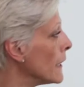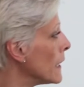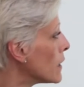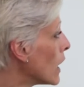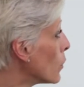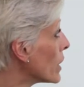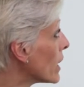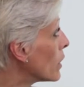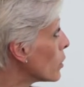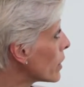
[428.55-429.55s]
Now,
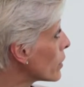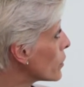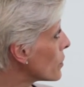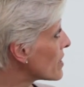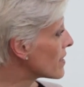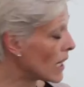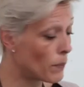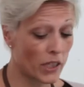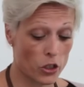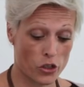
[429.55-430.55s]
in order to
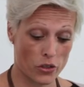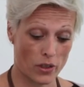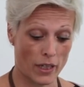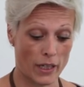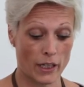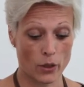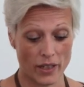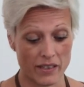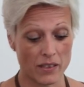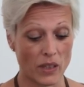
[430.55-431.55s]
establish your
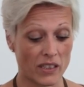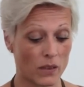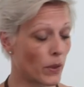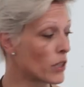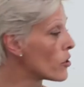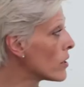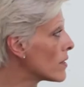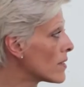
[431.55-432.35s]
estimated budget,